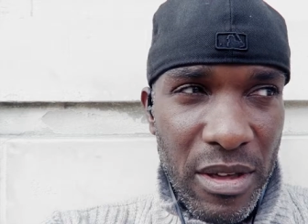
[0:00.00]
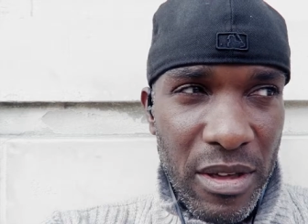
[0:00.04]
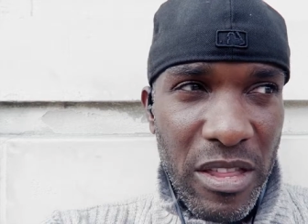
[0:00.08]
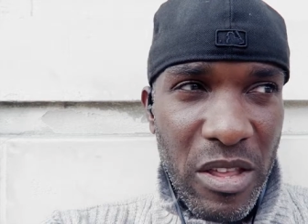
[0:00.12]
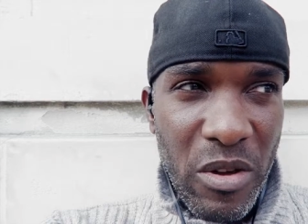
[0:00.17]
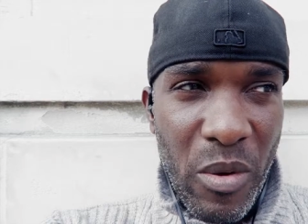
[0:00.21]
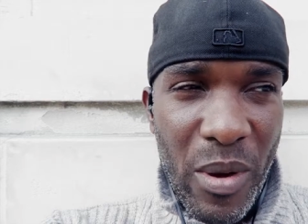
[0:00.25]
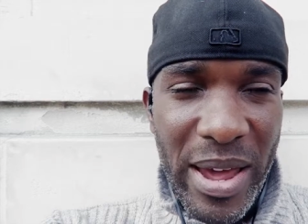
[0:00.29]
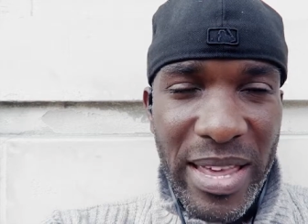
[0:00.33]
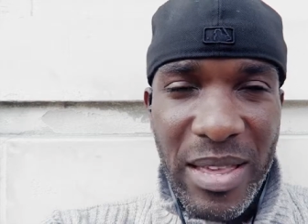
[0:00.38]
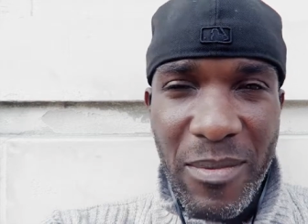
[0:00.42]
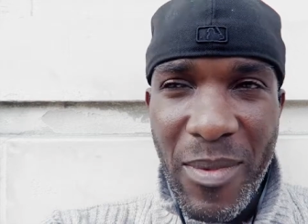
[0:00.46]
in
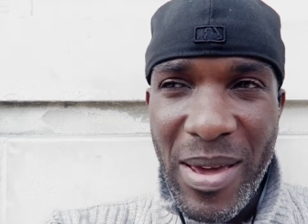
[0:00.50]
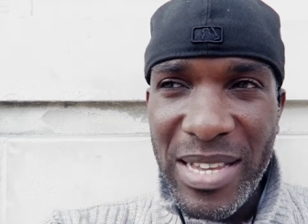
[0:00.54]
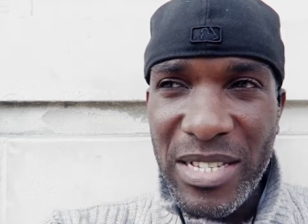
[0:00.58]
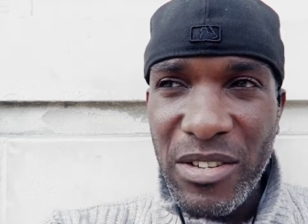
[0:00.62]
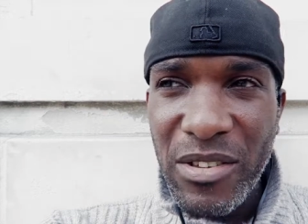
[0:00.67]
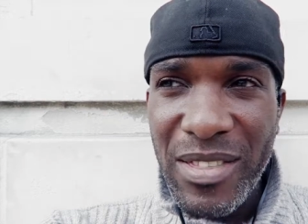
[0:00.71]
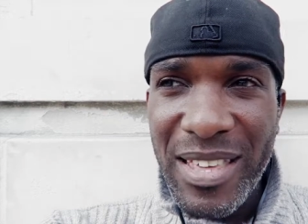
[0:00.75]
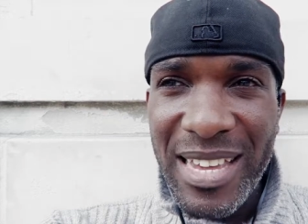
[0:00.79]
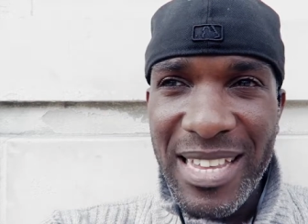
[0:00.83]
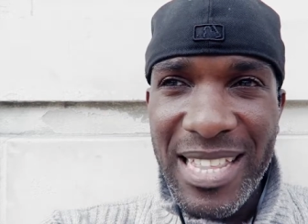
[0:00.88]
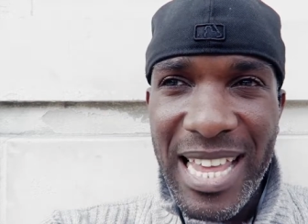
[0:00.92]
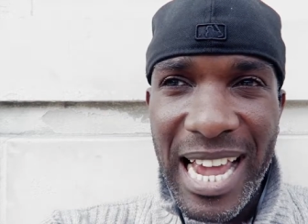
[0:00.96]
a way that makes
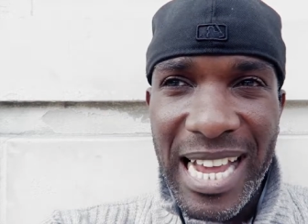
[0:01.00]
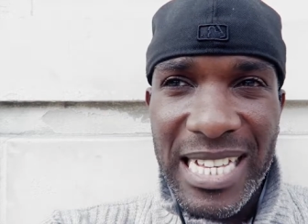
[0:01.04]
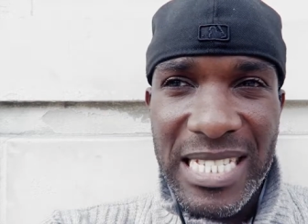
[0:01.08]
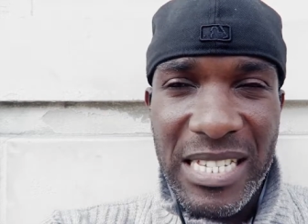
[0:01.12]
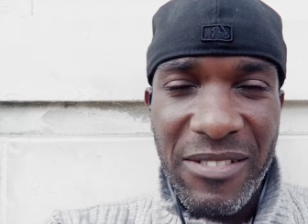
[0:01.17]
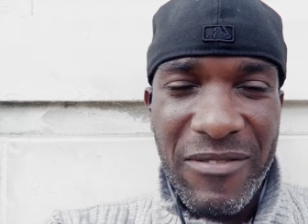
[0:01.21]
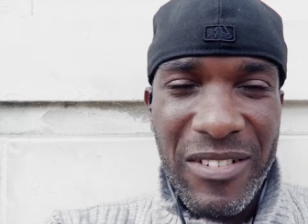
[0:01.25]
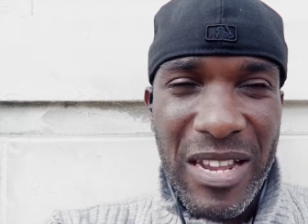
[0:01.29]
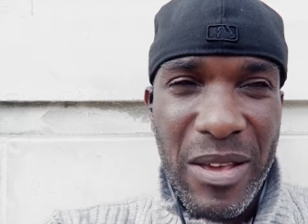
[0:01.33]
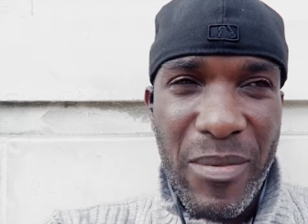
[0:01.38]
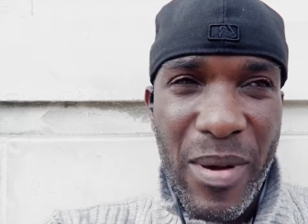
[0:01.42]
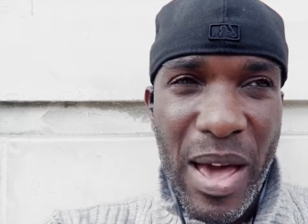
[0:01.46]
you think
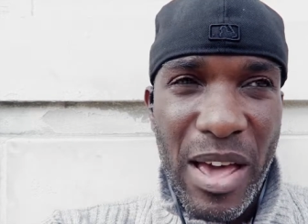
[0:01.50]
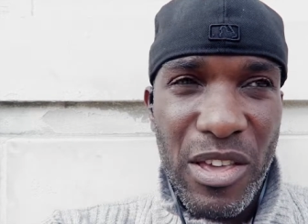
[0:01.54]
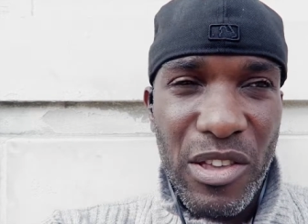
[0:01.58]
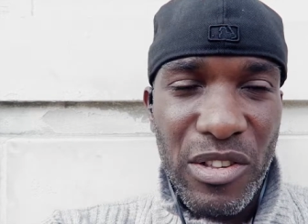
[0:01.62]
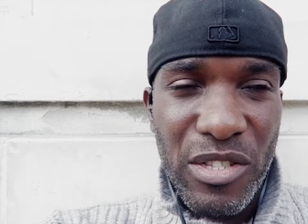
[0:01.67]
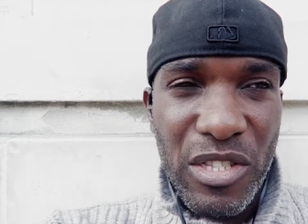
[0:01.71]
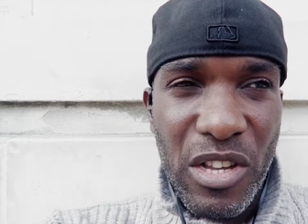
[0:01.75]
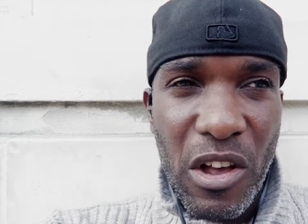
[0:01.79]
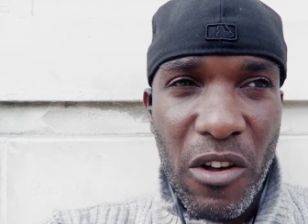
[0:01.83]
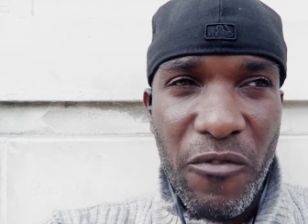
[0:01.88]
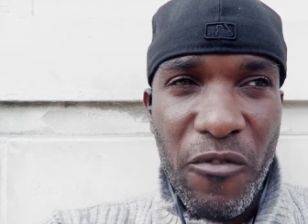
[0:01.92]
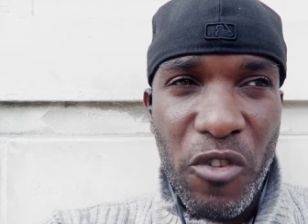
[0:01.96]
negatively about
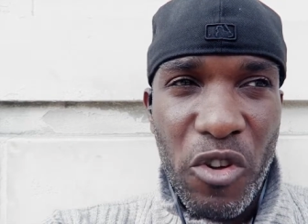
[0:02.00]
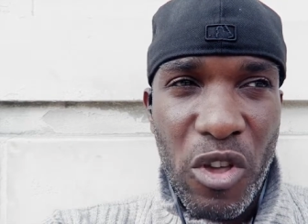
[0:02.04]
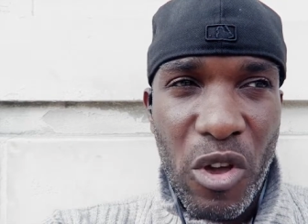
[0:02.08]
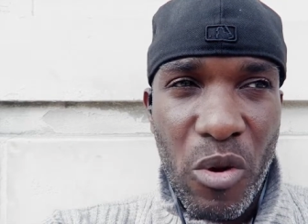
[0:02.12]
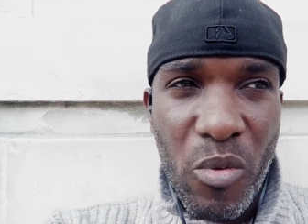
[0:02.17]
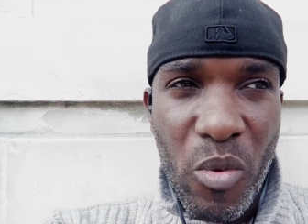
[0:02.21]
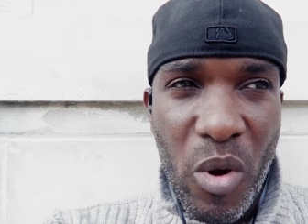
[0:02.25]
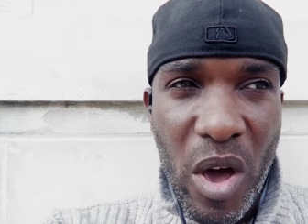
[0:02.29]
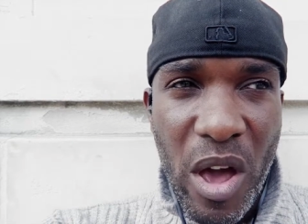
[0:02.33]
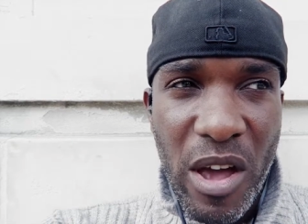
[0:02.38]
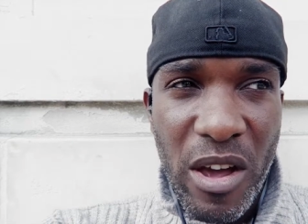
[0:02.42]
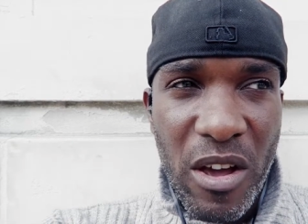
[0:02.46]
yourself or your
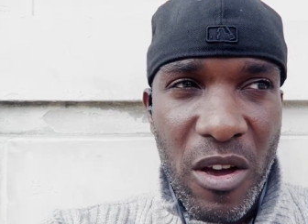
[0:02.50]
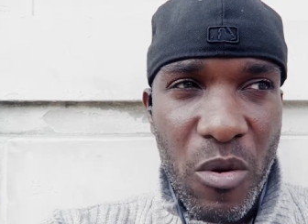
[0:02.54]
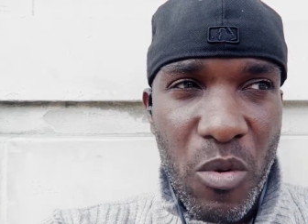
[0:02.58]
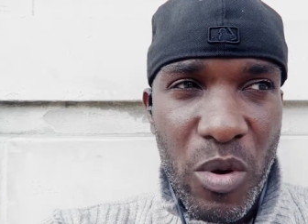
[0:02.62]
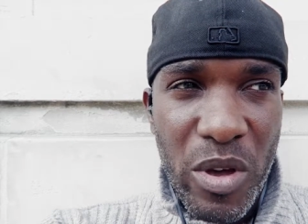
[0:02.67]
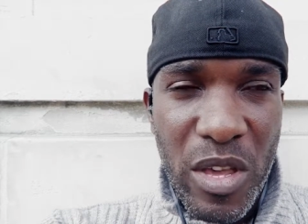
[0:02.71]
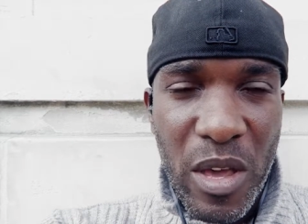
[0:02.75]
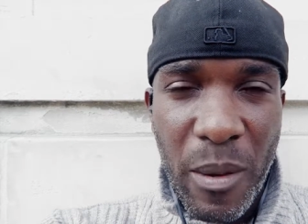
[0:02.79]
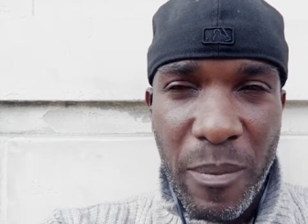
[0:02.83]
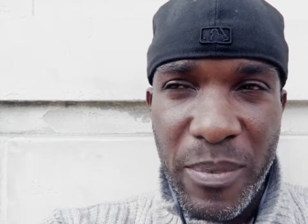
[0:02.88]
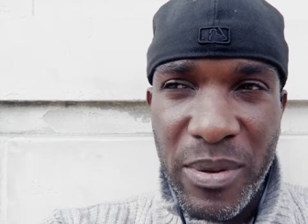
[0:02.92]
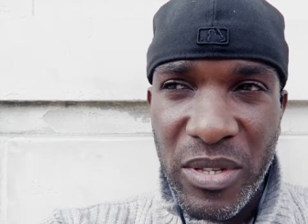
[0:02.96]
work or
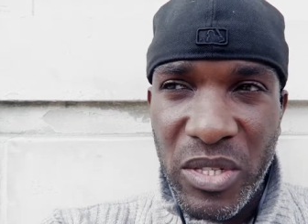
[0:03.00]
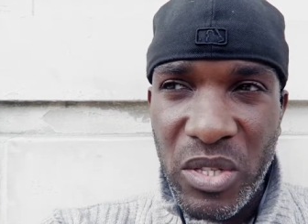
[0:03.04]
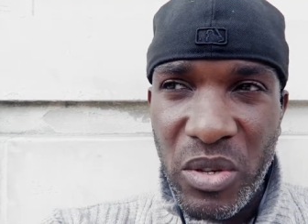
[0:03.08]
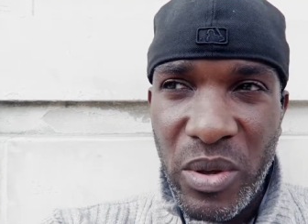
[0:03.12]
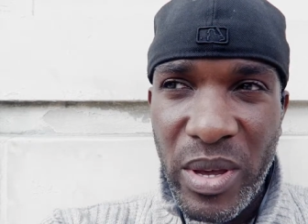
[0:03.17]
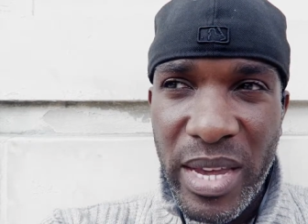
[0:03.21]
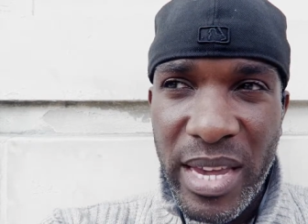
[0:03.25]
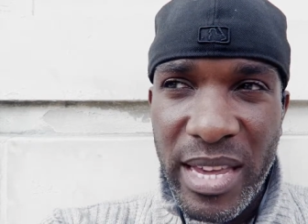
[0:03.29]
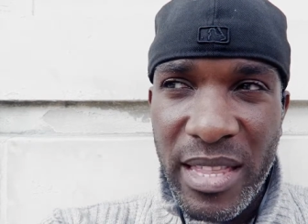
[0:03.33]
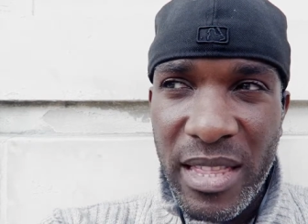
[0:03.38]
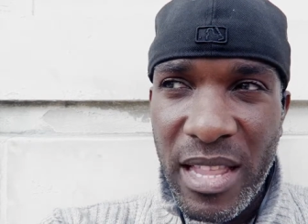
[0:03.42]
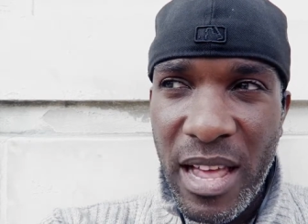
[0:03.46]
what you're
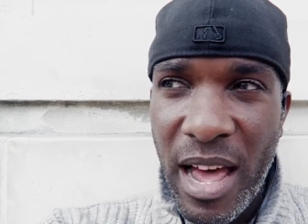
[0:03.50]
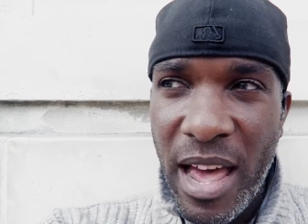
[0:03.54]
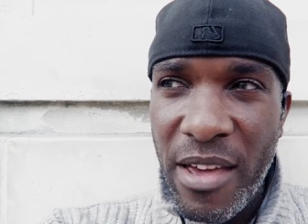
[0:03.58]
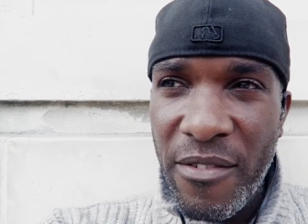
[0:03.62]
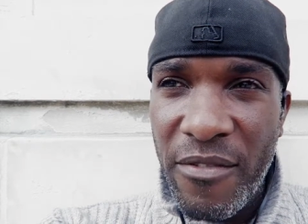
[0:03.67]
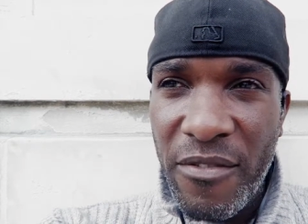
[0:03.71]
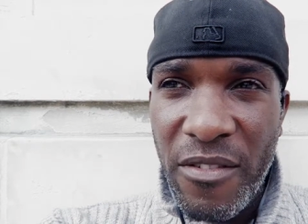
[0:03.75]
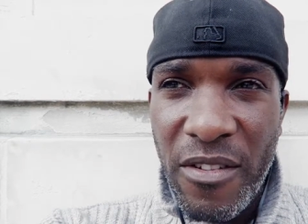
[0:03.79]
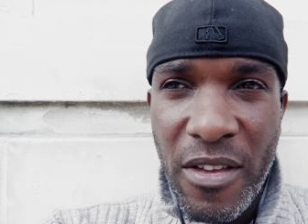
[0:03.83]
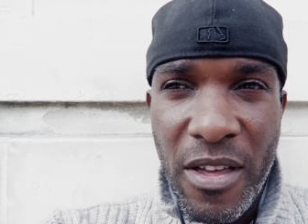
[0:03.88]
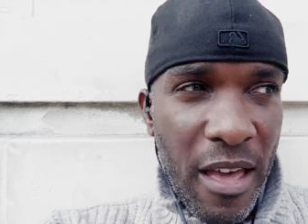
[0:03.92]
pursuing in life.